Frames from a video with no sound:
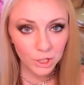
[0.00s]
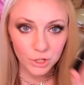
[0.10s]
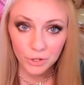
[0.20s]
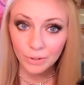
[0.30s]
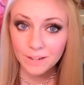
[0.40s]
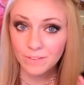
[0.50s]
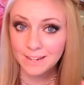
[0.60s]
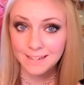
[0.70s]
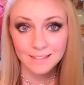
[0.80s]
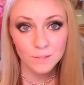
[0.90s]
you don't even
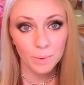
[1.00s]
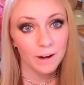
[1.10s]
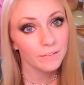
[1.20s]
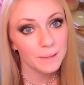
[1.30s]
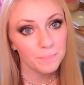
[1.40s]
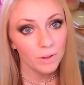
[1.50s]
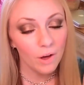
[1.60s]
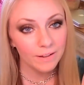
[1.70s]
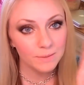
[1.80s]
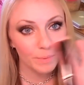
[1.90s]
need to wear a lip
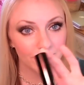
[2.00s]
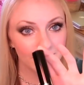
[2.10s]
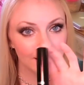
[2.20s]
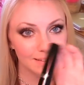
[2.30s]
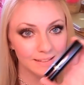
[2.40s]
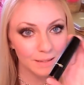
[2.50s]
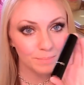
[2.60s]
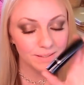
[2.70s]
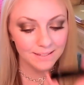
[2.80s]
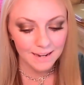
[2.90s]
gloss with this
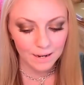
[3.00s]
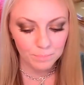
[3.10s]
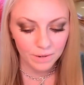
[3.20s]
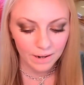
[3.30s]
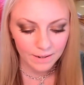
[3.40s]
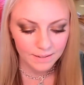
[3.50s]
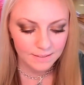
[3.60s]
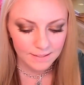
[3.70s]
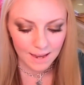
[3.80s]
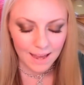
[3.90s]
lipstick because
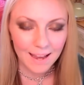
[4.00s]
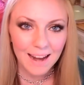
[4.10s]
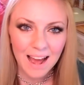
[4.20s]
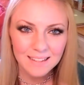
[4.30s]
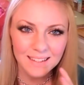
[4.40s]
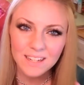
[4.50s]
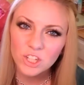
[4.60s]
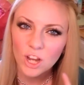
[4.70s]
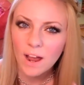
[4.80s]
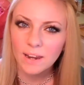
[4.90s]
it has like a
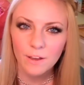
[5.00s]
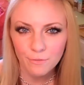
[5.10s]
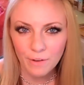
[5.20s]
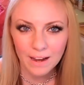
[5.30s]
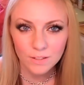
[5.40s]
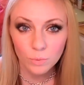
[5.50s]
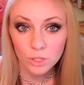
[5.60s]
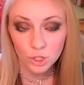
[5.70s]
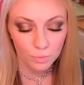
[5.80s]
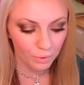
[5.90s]
shiny effect
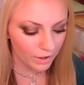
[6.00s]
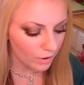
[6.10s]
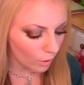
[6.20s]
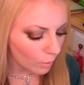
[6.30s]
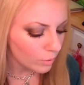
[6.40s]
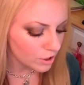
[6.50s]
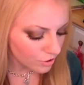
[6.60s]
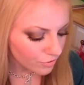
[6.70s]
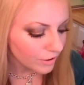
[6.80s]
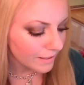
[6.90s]
once you put it on, which
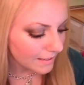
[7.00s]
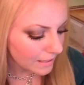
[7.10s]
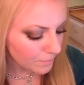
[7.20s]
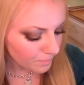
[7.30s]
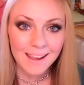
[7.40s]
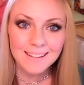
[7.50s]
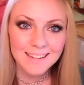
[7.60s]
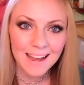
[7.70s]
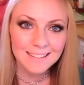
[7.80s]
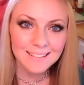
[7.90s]
is really neat.
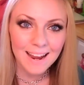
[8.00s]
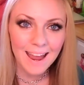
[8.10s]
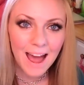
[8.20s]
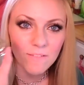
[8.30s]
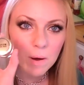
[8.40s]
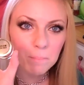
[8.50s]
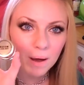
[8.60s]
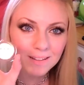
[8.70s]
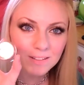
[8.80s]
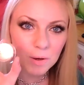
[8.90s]
Next, I have a
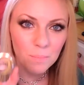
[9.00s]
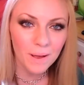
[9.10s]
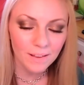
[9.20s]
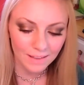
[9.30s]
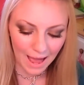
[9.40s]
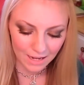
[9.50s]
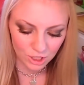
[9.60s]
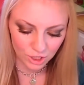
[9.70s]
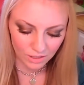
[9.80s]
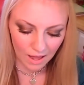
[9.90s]
Buxom
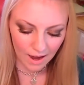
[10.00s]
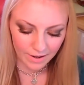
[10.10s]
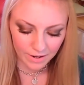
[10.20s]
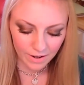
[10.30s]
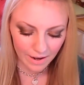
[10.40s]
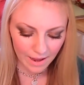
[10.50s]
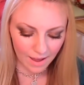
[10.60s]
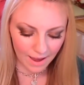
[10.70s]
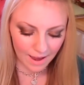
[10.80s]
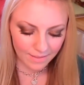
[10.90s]
lash liner,
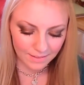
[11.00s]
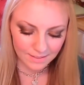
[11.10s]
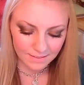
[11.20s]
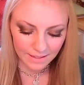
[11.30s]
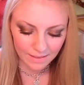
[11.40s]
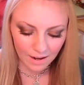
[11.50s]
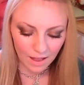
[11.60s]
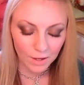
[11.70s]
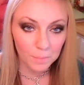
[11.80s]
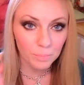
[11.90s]
and this is in the
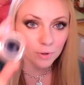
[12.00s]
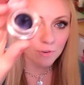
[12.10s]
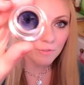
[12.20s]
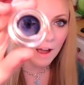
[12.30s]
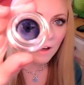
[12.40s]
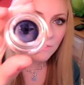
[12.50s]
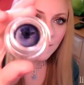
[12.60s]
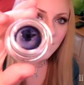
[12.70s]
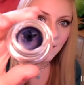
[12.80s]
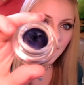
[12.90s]
color Blue
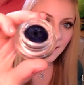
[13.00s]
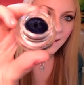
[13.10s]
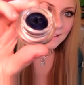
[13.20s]
Velvet, and